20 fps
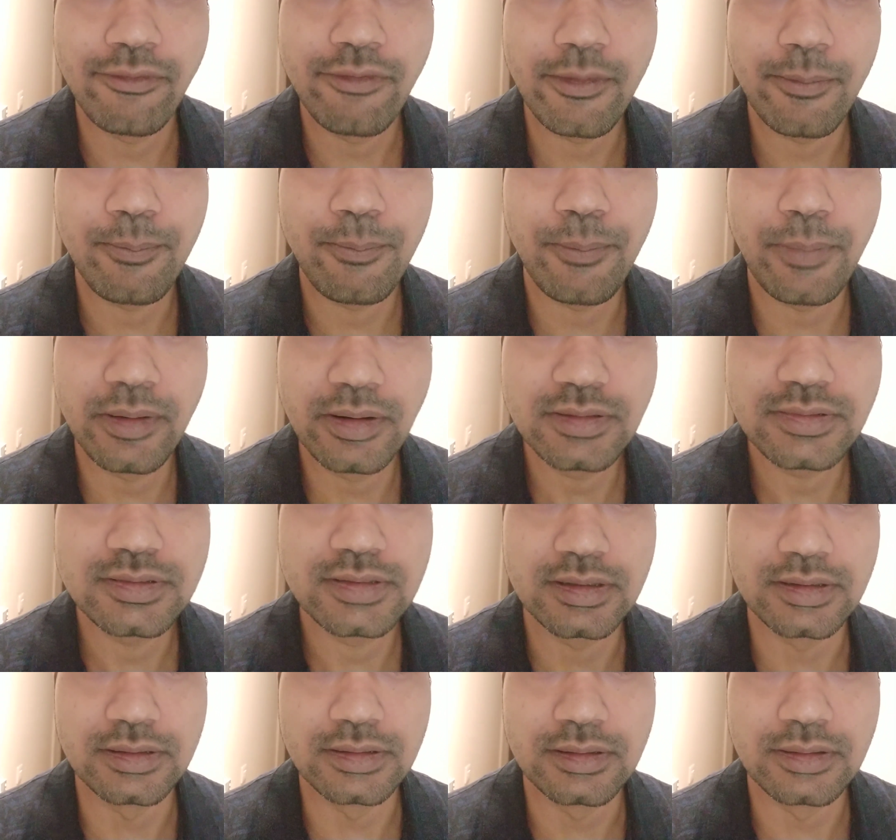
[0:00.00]
a
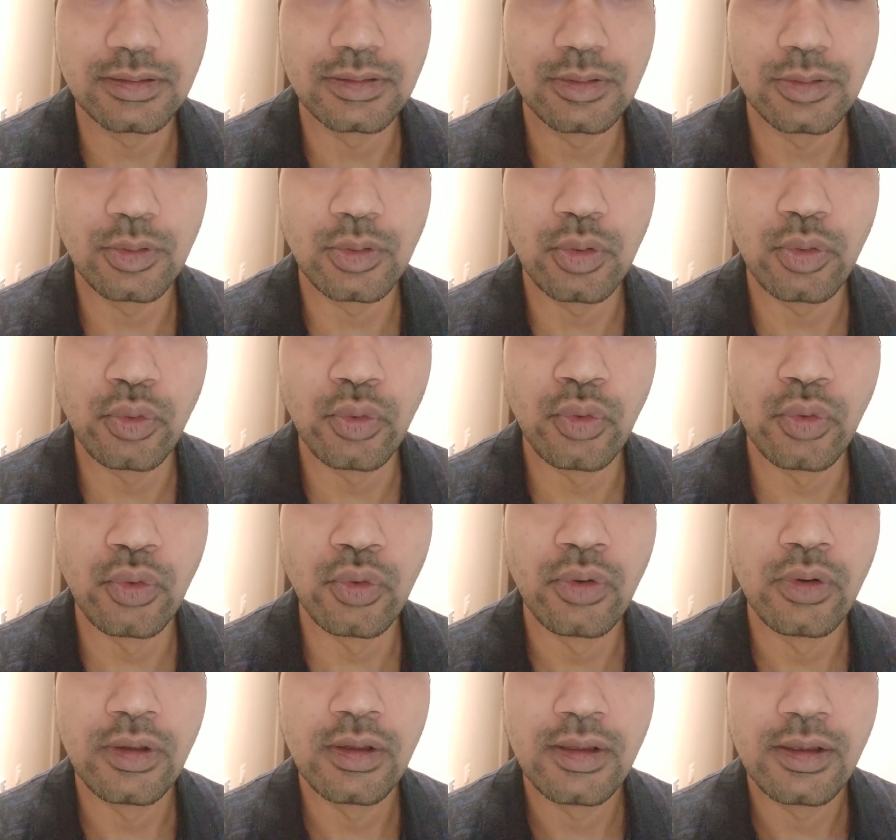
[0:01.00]
person
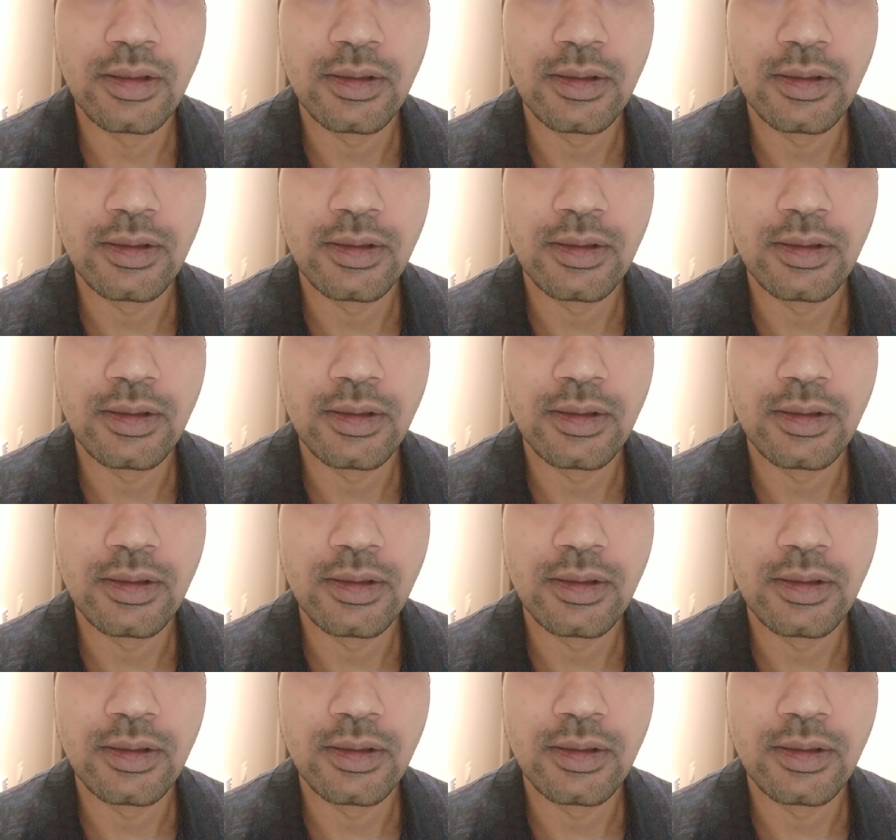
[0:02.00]
who